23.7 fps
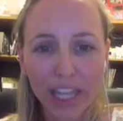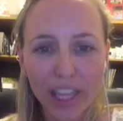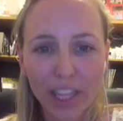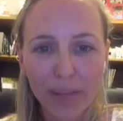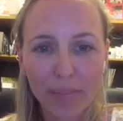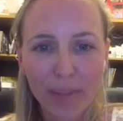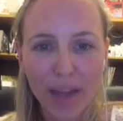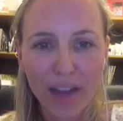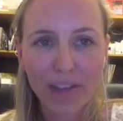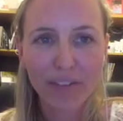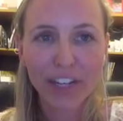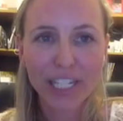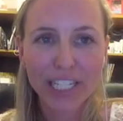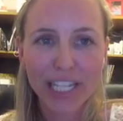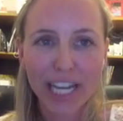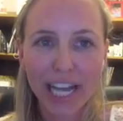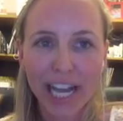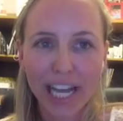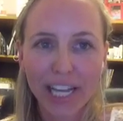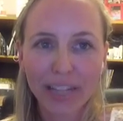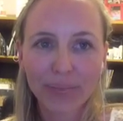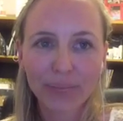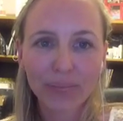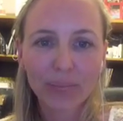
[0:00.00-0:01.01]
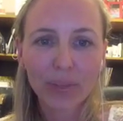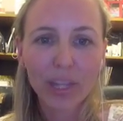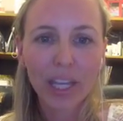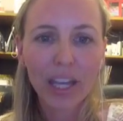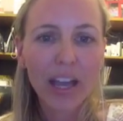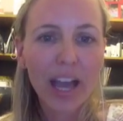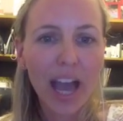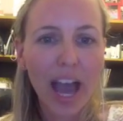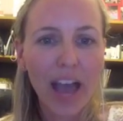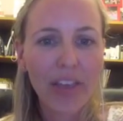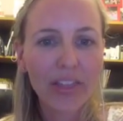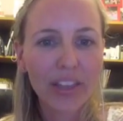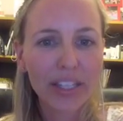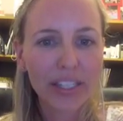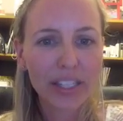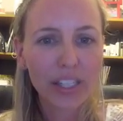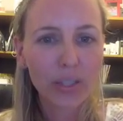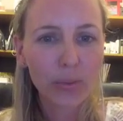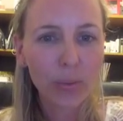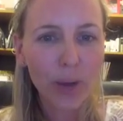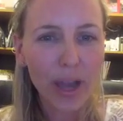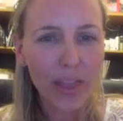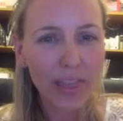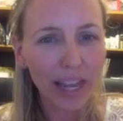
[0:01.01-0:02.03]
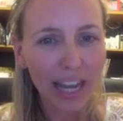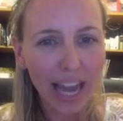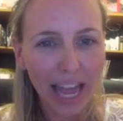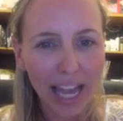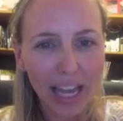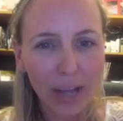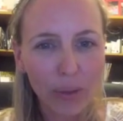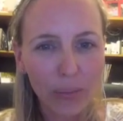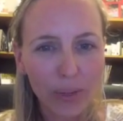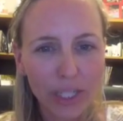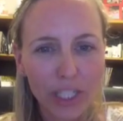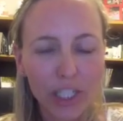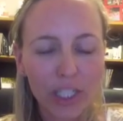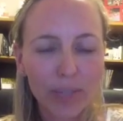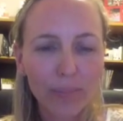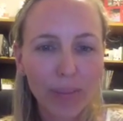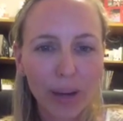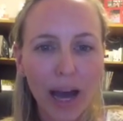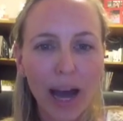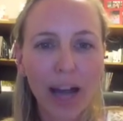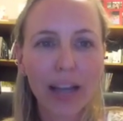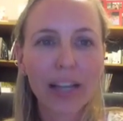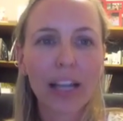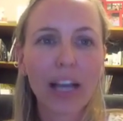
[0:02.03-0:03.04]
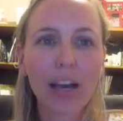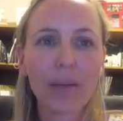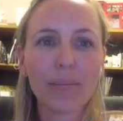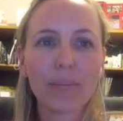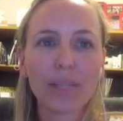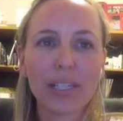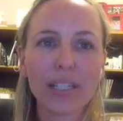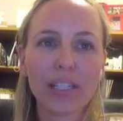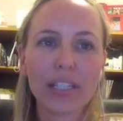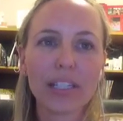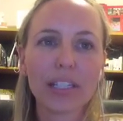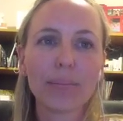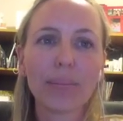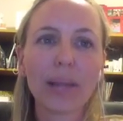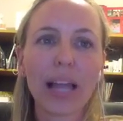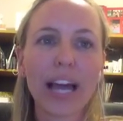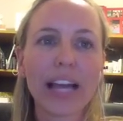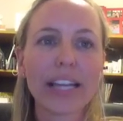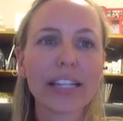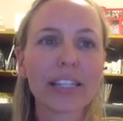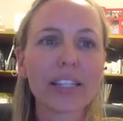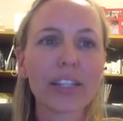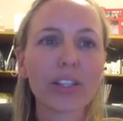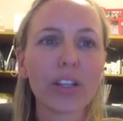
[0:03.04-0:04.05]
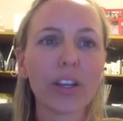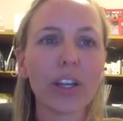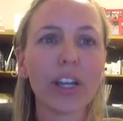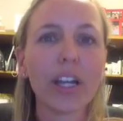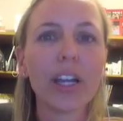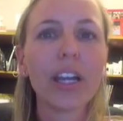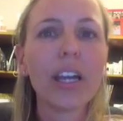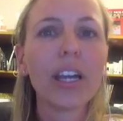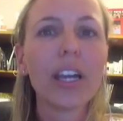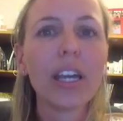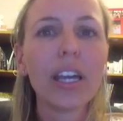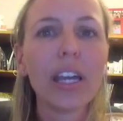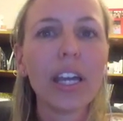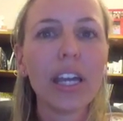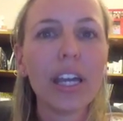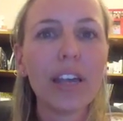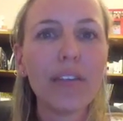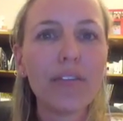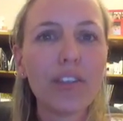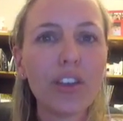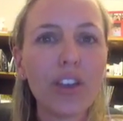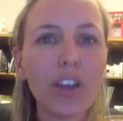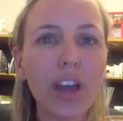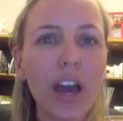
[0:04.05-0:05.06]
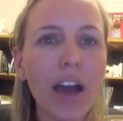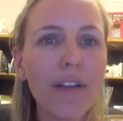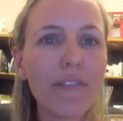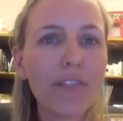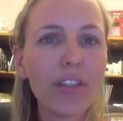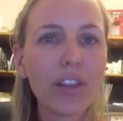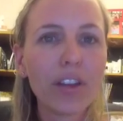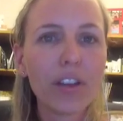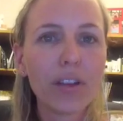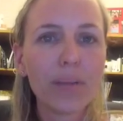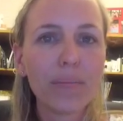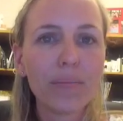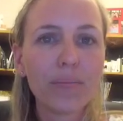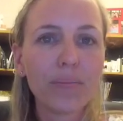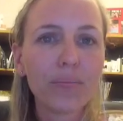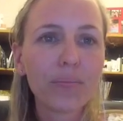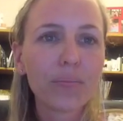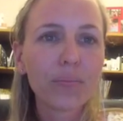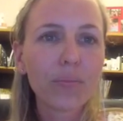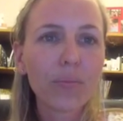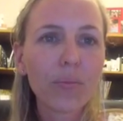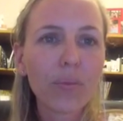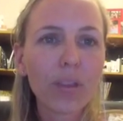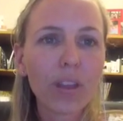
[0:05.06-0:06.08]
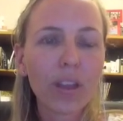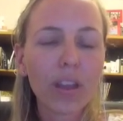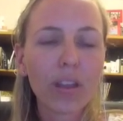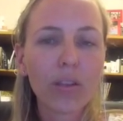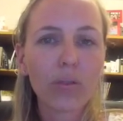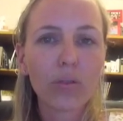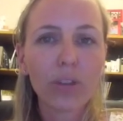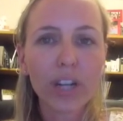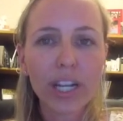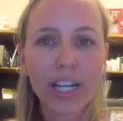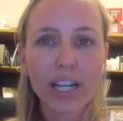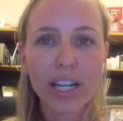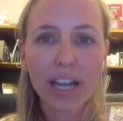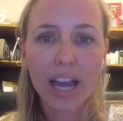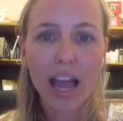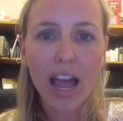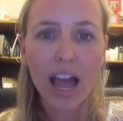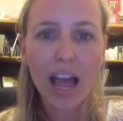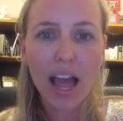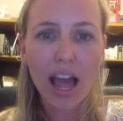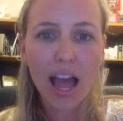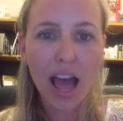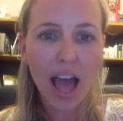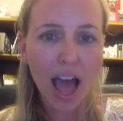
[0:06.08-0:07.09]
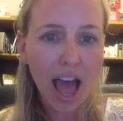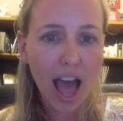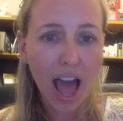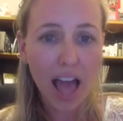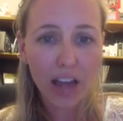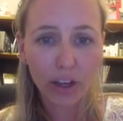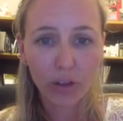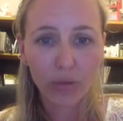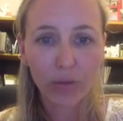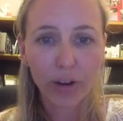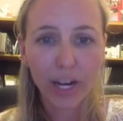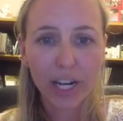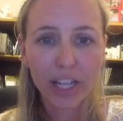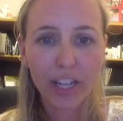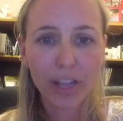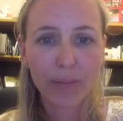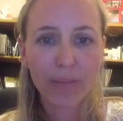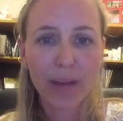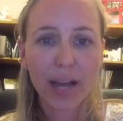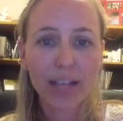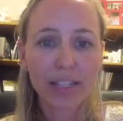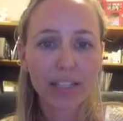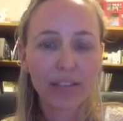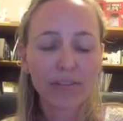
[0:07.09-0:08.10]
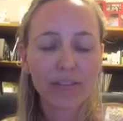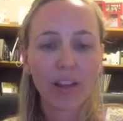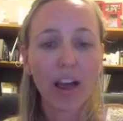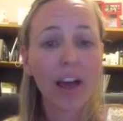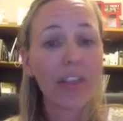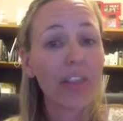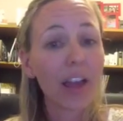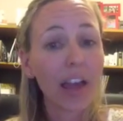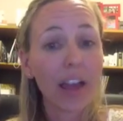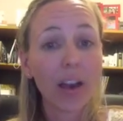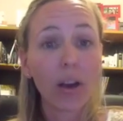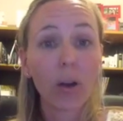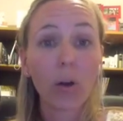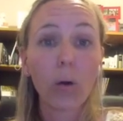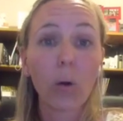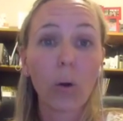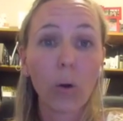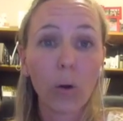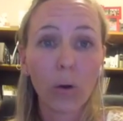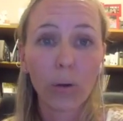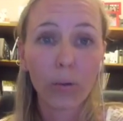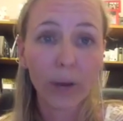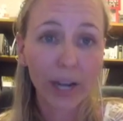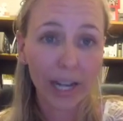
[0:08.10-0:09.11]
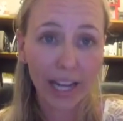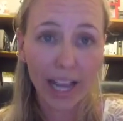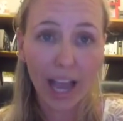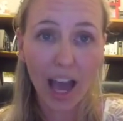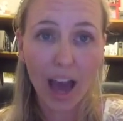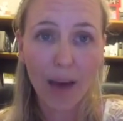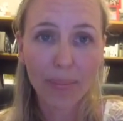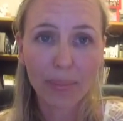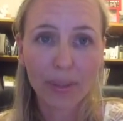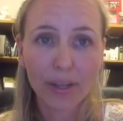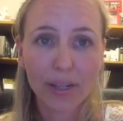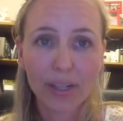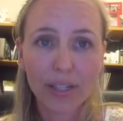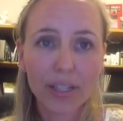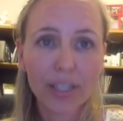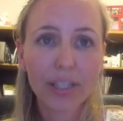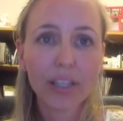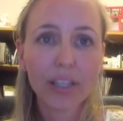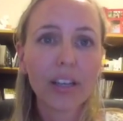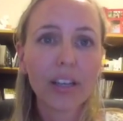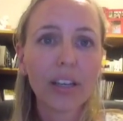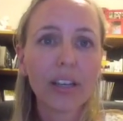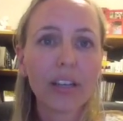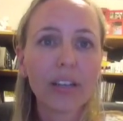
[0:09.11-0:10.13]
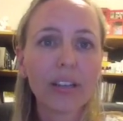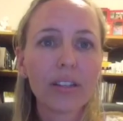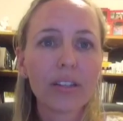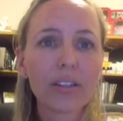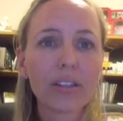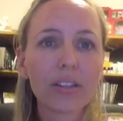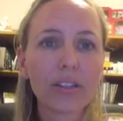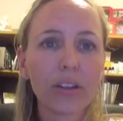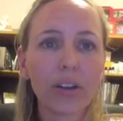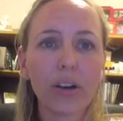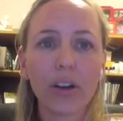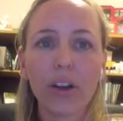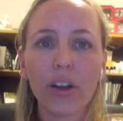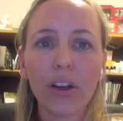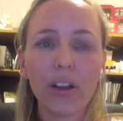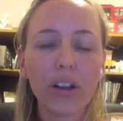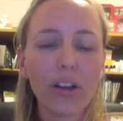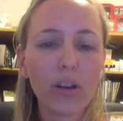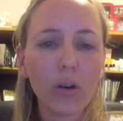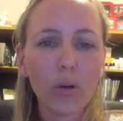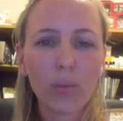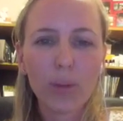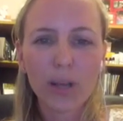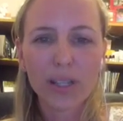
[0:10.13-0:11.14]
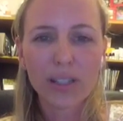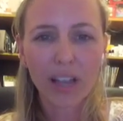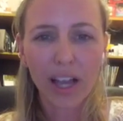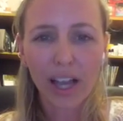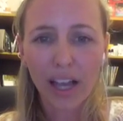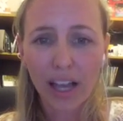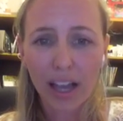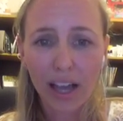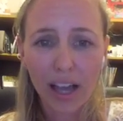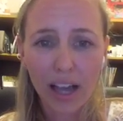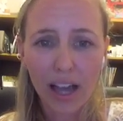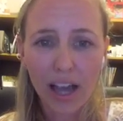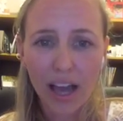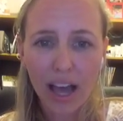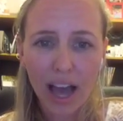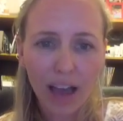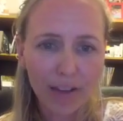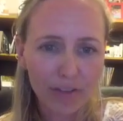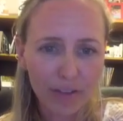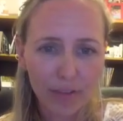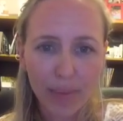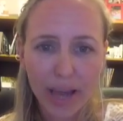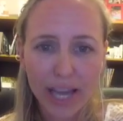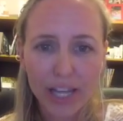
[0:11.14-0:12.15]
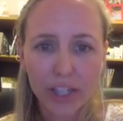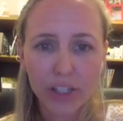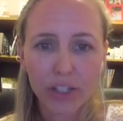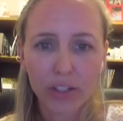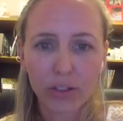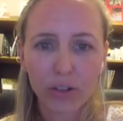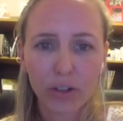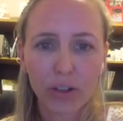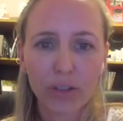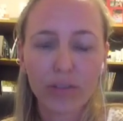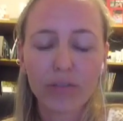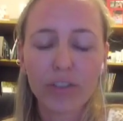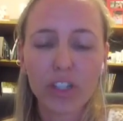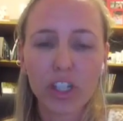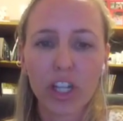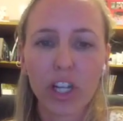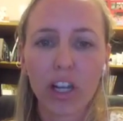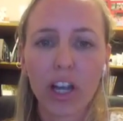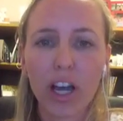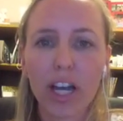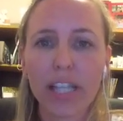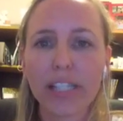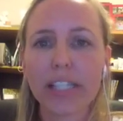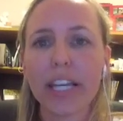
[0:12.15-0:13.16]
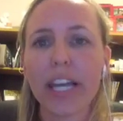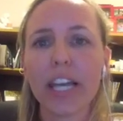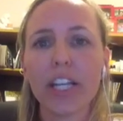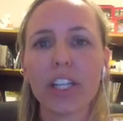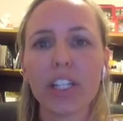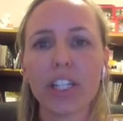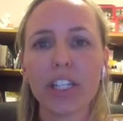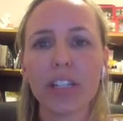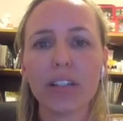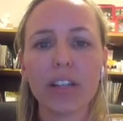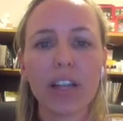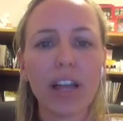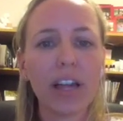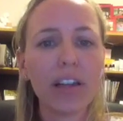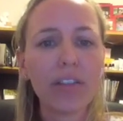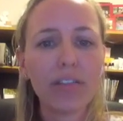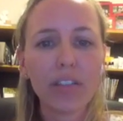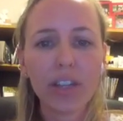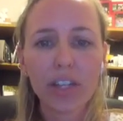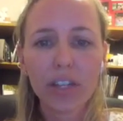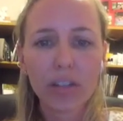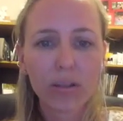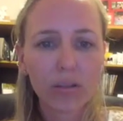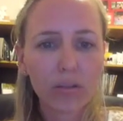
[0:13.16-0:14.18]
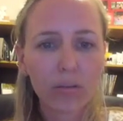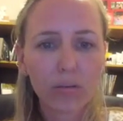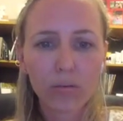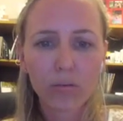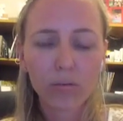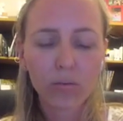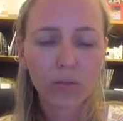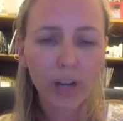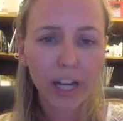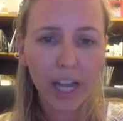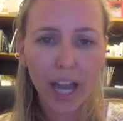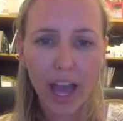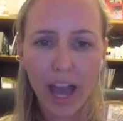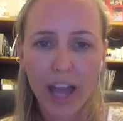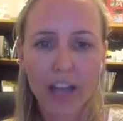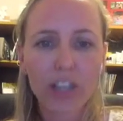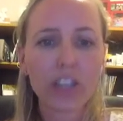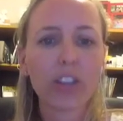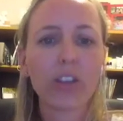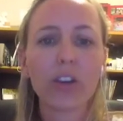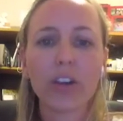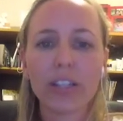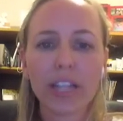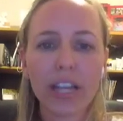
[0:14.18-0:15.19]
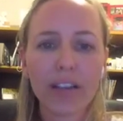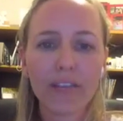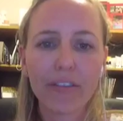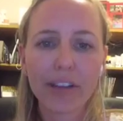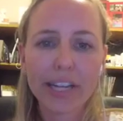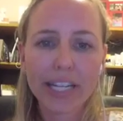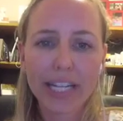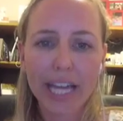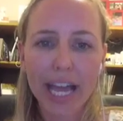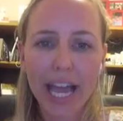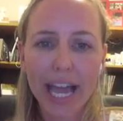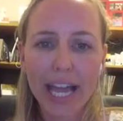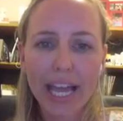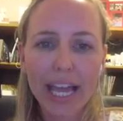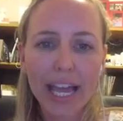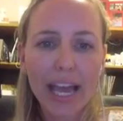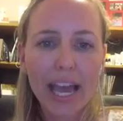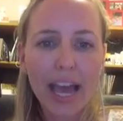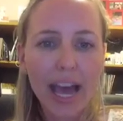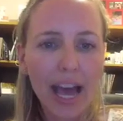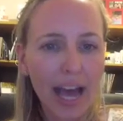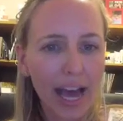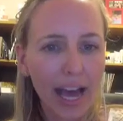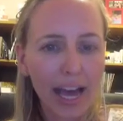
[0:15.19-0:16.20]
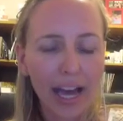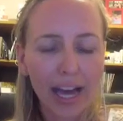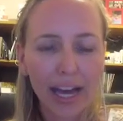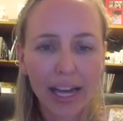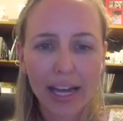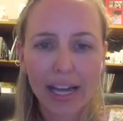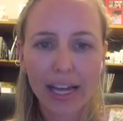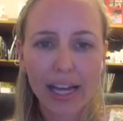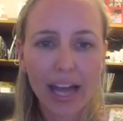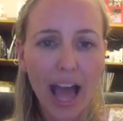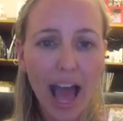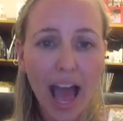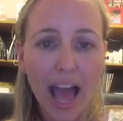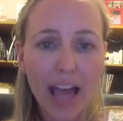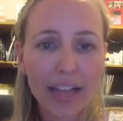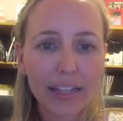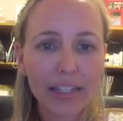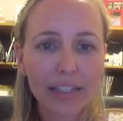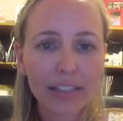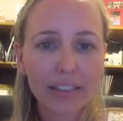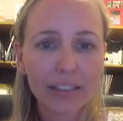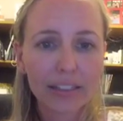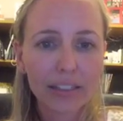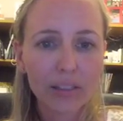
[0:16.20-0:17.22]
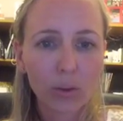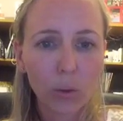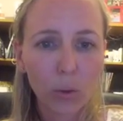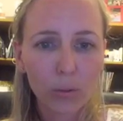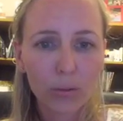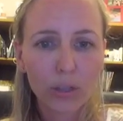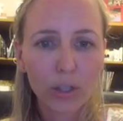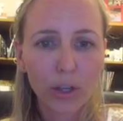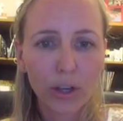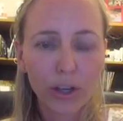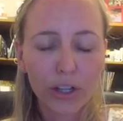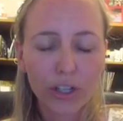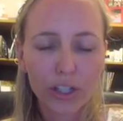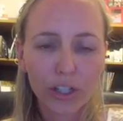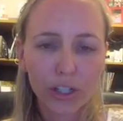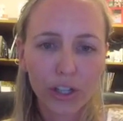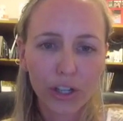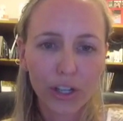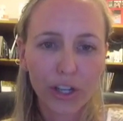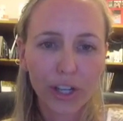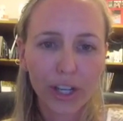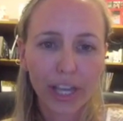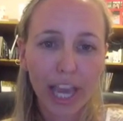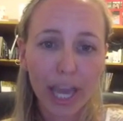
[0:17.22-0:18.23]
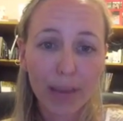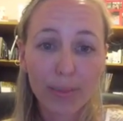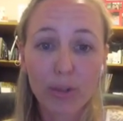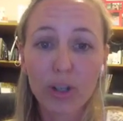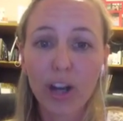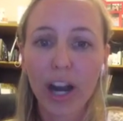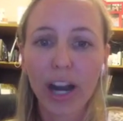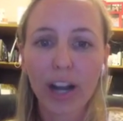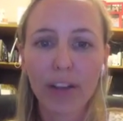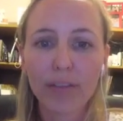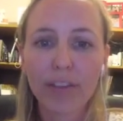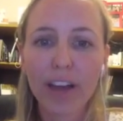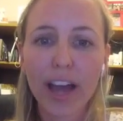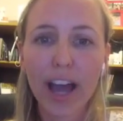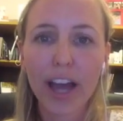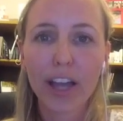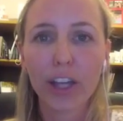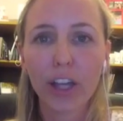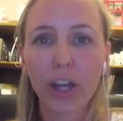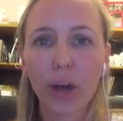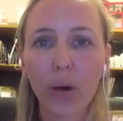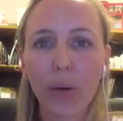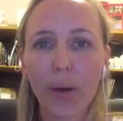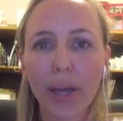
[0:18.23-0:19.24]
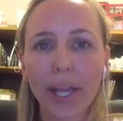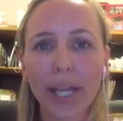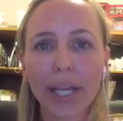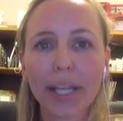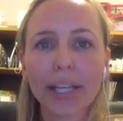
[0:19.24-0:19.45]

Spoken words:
them every day. And this is where the language part comes into place. So if you have them written and you read them as if like they are already happened, so almost like an affirmation or a visualization. And if you rehash those every day, and also to keep track of how you're going